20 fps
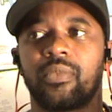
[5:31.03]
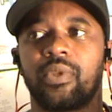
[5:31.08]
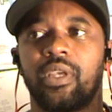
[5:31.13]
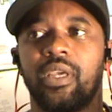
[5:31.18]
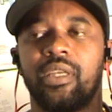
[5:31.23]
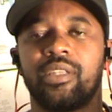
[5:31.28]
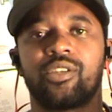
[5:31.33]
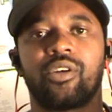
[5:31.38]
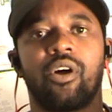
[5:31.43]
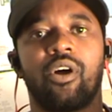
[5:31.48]

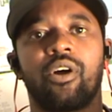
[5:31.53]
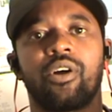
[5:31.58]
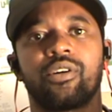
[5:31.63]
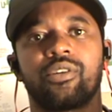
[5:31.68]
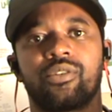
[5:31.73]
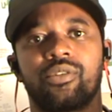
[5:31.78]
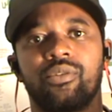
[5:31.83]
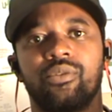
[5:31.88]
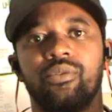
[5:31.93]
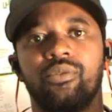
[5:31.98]
it's hard
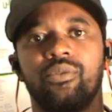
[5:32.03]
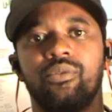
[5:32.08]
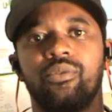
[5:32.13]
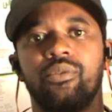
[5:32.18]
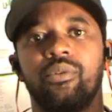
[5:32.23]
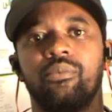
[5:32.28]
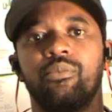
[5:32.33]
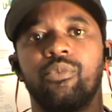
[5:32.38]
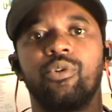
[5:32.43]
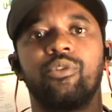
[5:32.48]
to
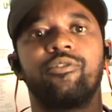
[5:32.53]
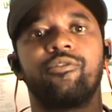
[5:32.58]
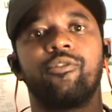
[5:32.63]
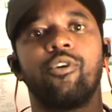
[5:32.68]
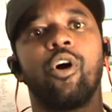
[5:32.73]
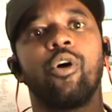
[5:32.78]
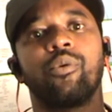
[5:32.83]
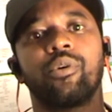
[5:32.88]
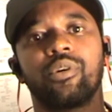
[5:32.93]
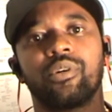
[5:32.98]
move
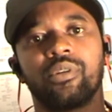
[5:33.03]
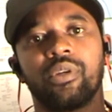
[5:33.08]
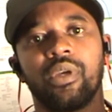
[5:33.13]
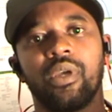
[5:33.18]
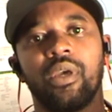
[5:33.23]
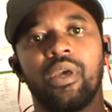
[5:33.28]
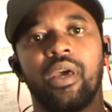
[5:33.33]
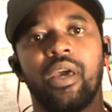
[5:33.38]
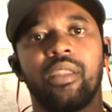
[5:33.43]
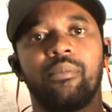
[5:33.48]
forward
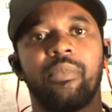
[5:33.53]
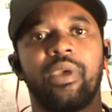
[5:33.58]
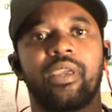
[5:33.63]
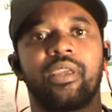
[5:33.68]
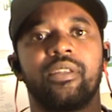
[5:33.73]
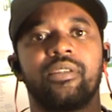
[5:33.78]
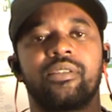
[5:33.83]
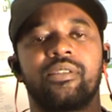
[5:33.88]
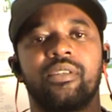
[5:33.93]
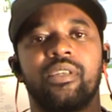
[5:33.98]
and make
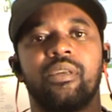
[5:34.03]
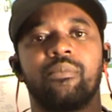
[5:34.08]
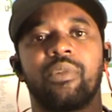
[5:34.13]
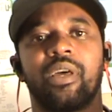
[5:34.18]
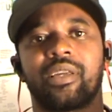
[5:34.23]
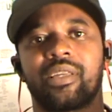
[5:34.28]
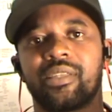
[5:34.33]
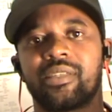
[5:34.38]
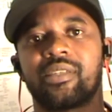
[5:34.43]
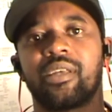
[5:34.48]
it seem
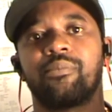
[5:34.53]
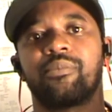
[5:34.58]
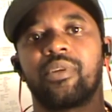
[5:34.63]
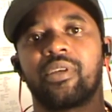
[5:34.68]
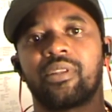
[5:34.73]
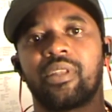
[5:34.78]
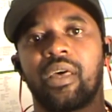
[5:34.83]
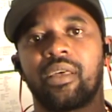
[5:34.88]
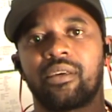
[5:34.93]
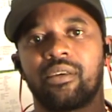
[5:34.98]
like it's
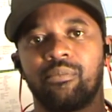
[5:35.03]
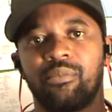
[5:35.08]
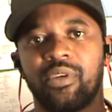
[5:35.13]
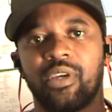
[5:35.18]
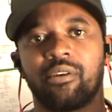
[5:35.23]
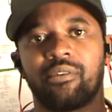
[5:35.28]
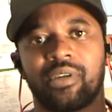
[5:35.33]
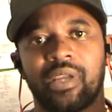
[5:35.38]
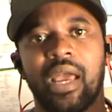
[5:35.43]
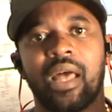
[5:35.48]
something that could be
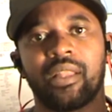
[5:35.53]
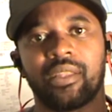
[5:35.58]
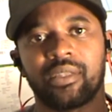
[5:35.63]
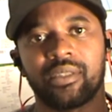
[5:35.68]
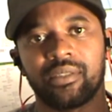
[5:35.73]
a reality.